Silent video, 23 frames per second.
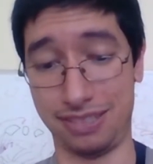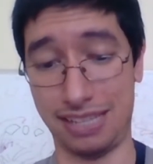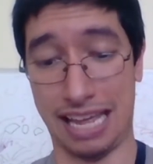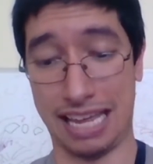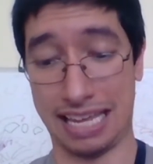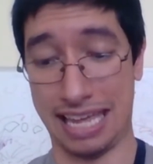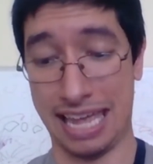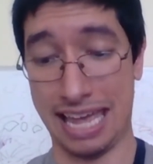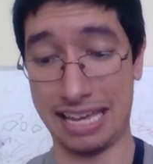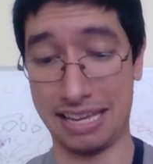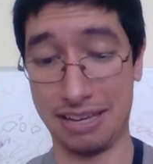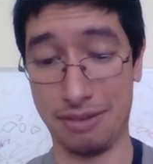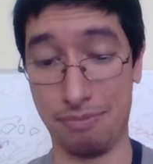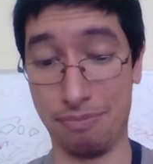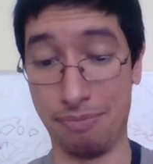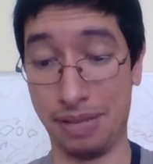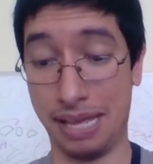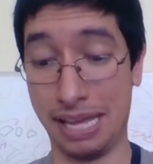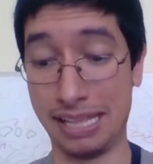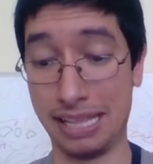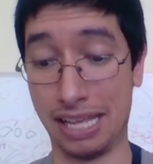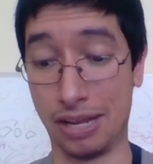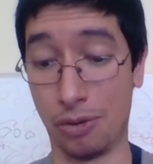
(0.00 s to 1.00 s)
I can't
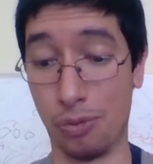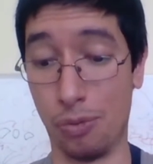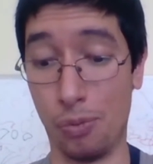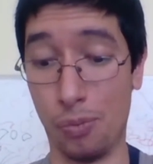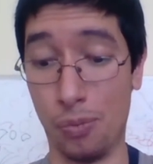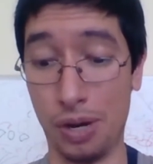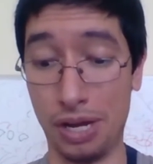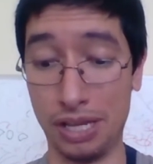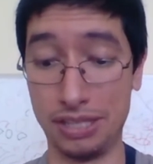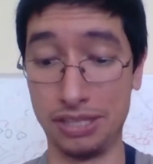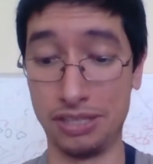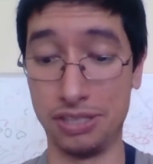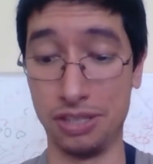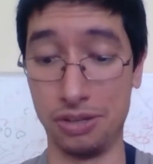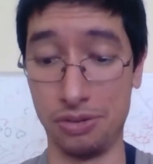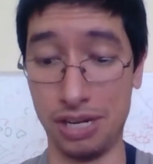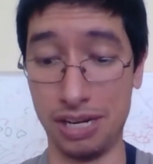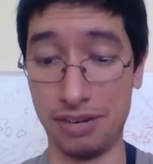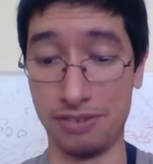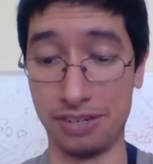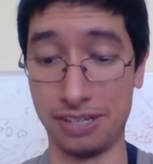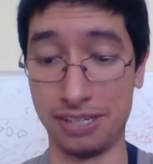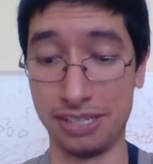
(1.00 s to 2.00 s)
complain like
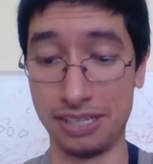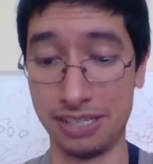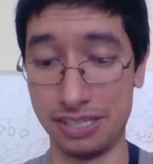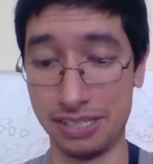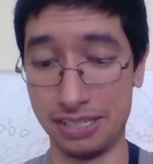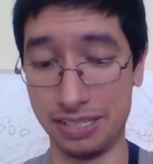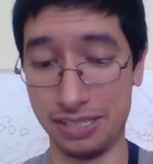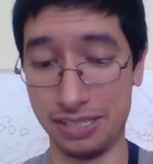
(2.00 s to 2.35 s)
whatsoever.